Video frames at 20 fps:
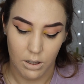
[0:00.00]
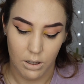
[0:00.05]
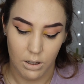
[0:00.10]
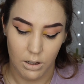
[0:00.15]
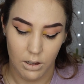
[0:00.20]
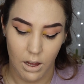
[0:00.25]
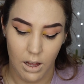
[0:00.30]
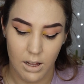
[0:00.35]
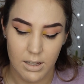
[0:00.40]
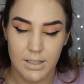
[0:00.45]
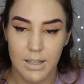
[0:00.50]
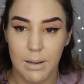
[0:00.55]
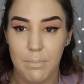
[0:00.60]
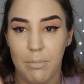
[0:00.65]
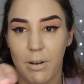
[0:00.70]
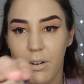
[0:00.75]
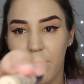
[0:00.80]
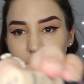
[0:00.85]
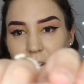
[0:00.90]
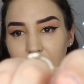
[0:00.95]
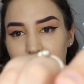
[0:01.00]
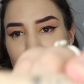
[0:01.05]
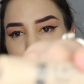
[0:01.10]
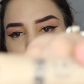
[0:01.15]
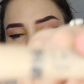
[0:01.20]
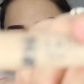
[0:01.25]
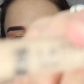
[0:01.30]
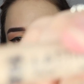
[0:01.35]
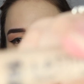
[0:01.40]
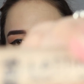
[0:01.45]
Lasting
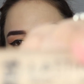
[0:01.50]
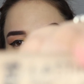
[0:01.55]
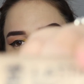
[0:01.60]
Perfection